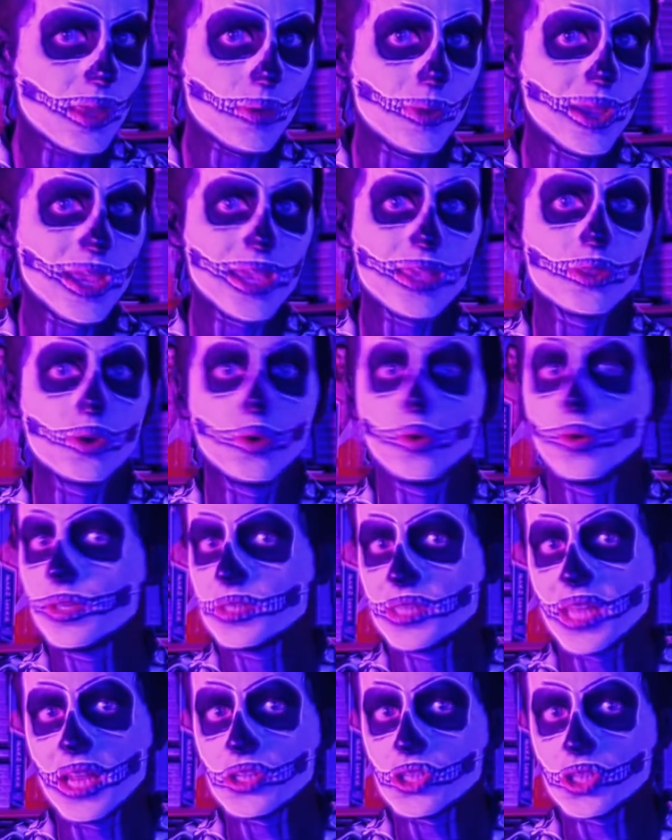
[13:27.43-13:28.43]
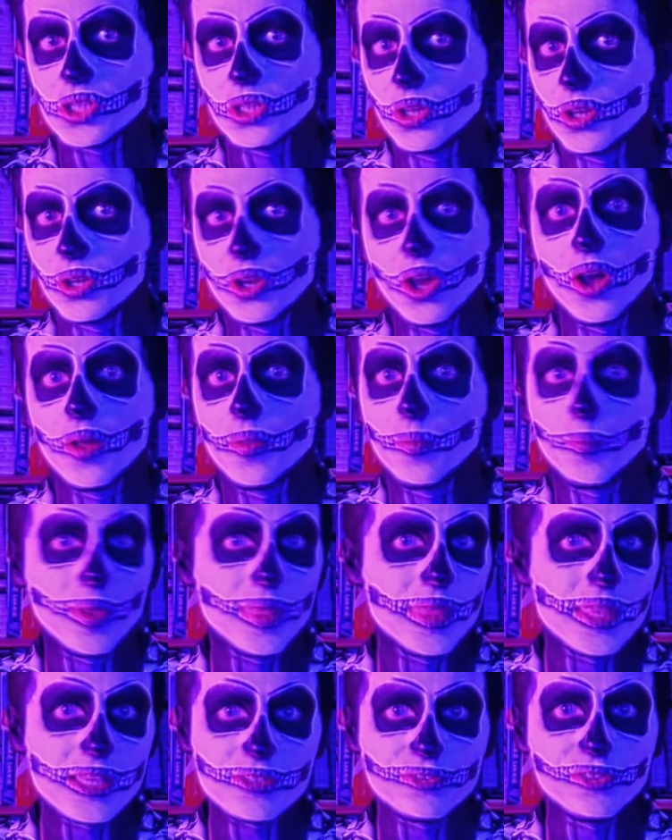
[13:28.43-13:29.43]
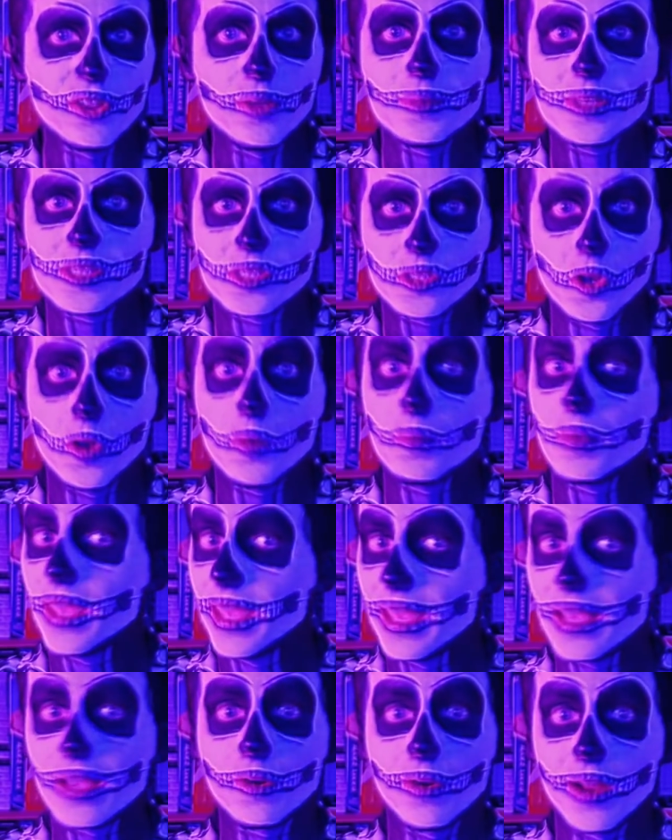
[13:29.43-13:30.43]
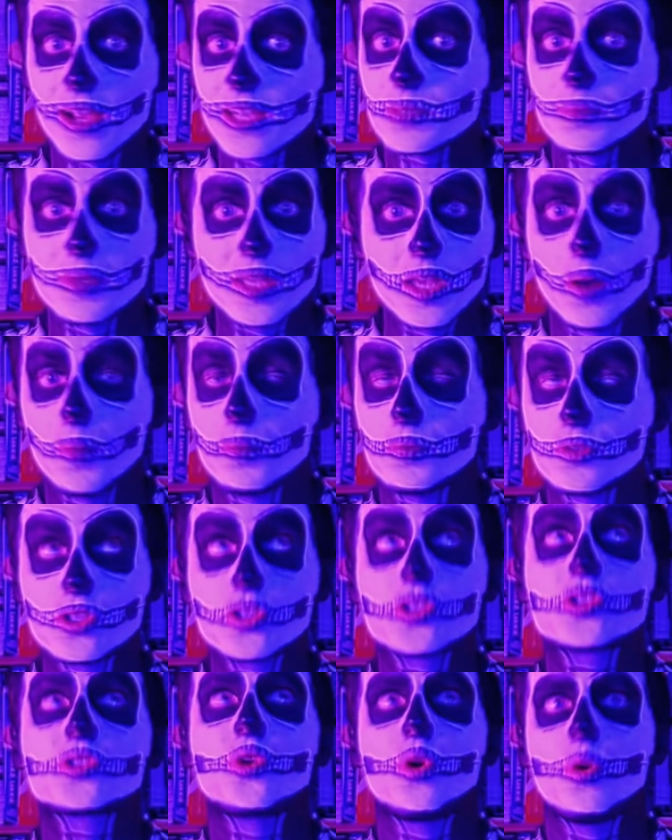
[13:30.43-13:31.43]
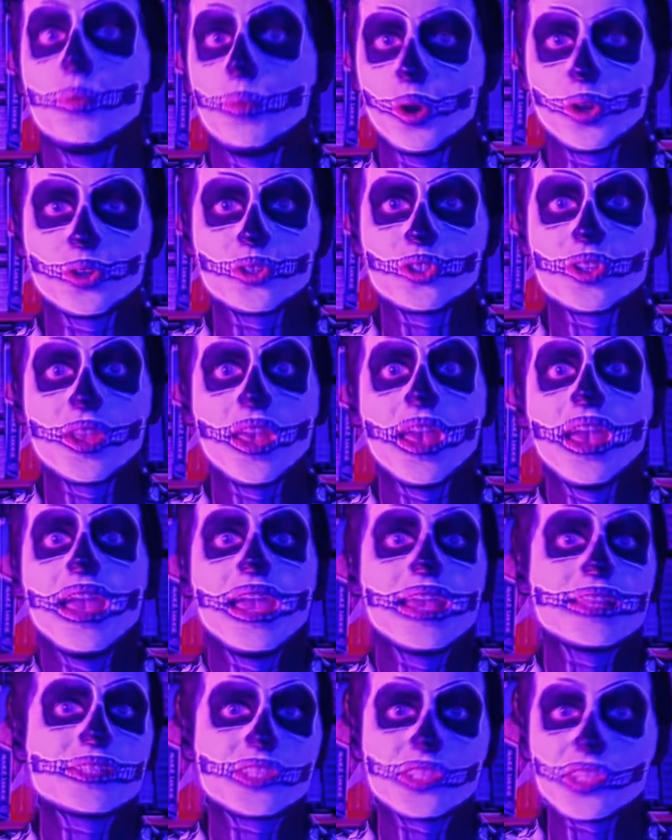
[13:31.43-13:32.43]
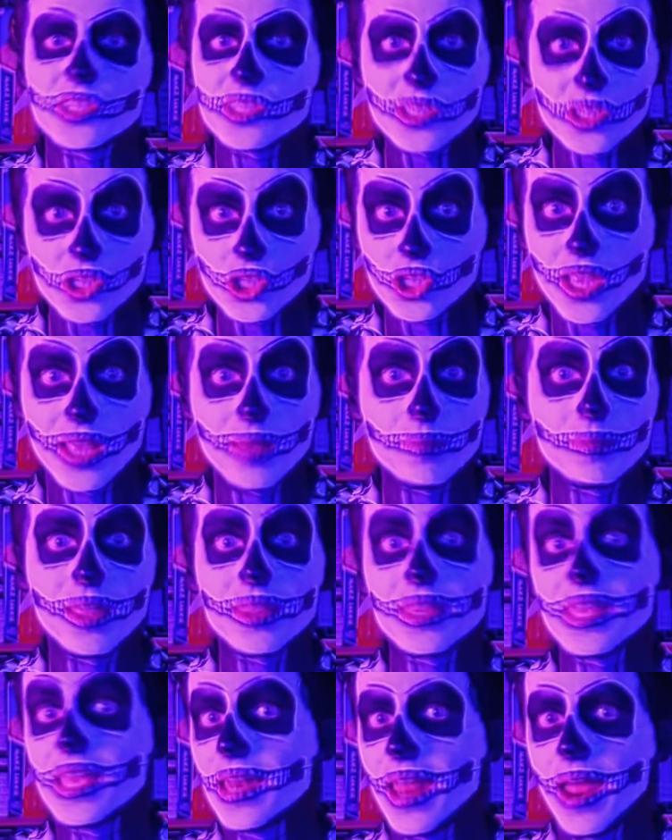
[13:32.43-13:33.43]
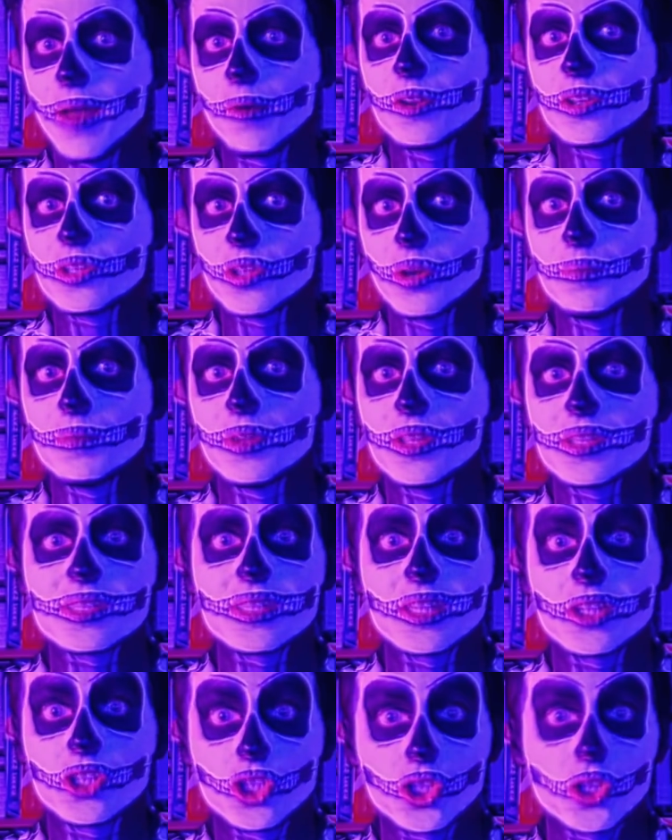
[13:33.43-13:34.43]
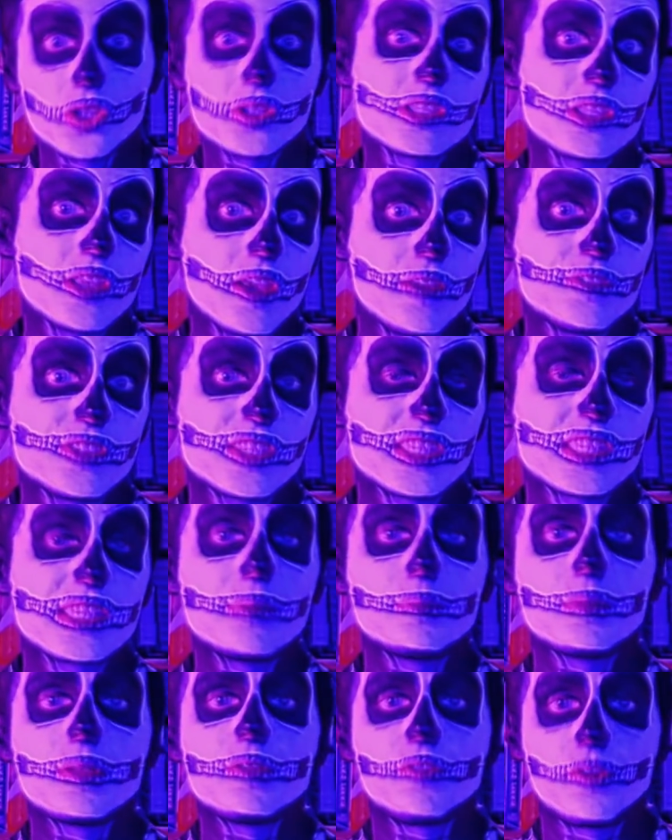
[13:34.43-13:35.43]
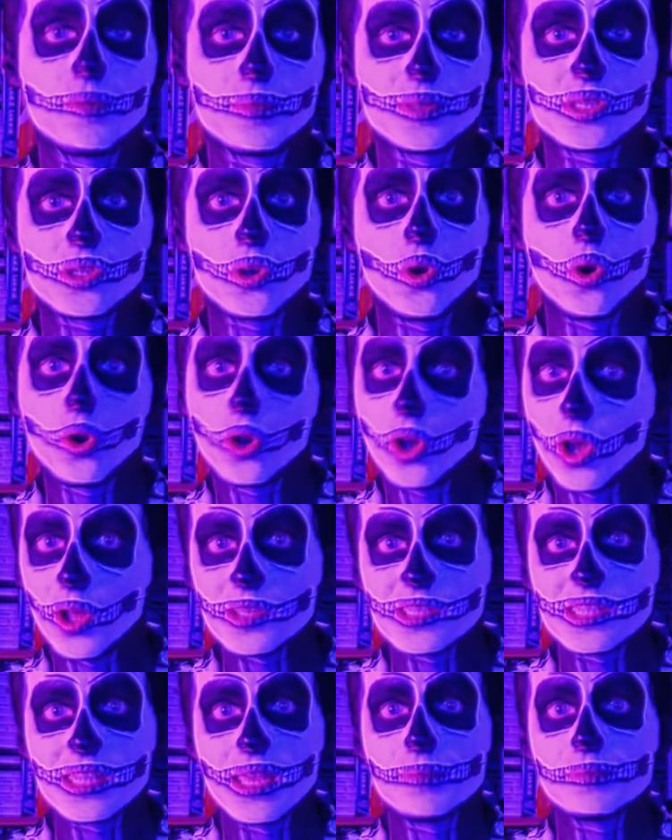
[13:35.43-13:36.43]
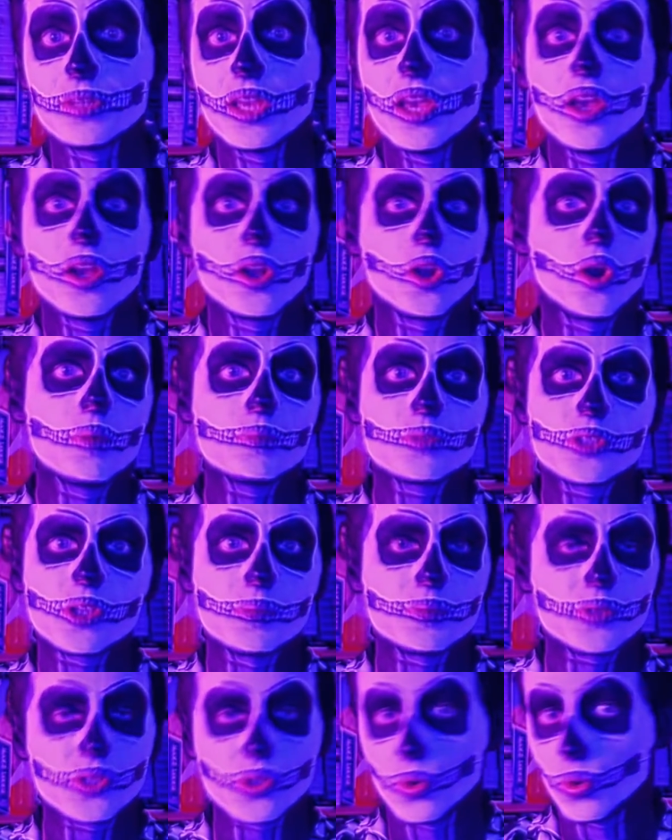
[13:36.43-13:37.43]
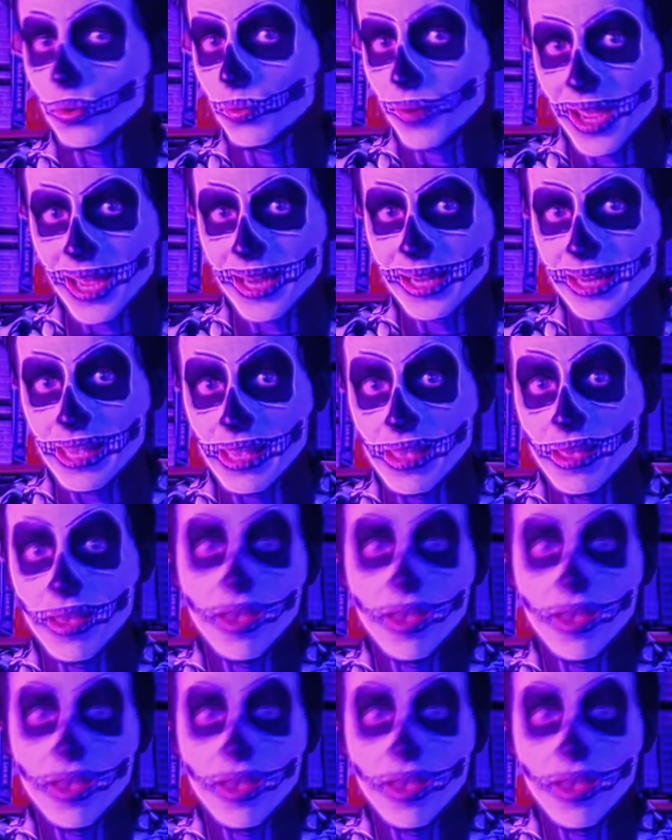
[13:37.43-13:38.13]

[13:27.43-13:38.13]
way though, intentional or not, when this film is dumb, it cracks me up so much. It's just a shame that the inherent dumbness that should surface simply from its core concept comes up so rarely.